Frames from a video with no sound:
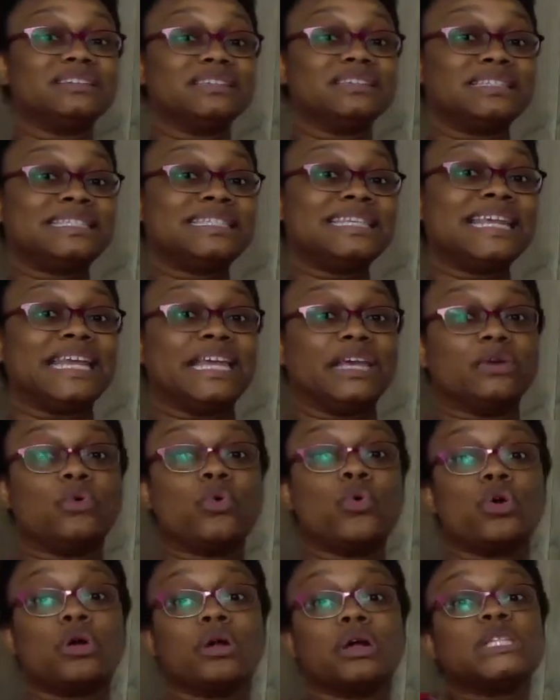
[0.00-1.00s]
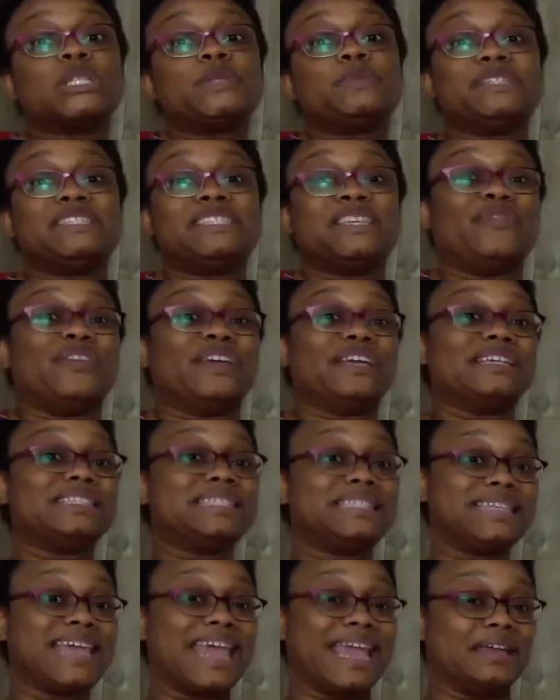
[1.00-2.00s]
city or a specific
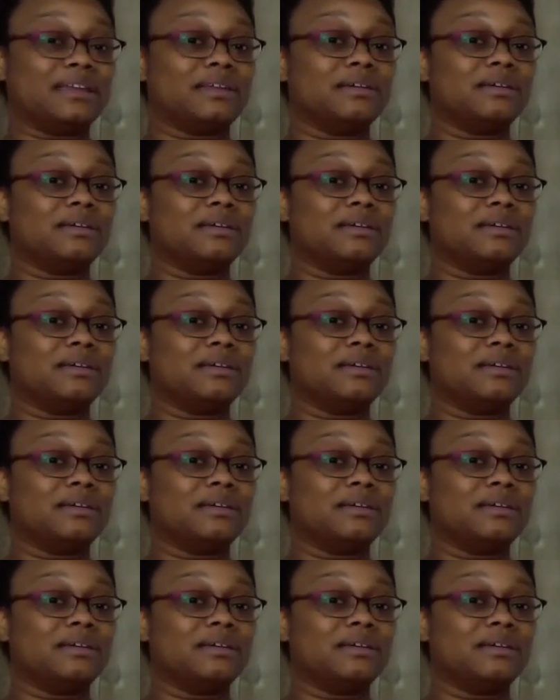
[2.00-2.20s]
state.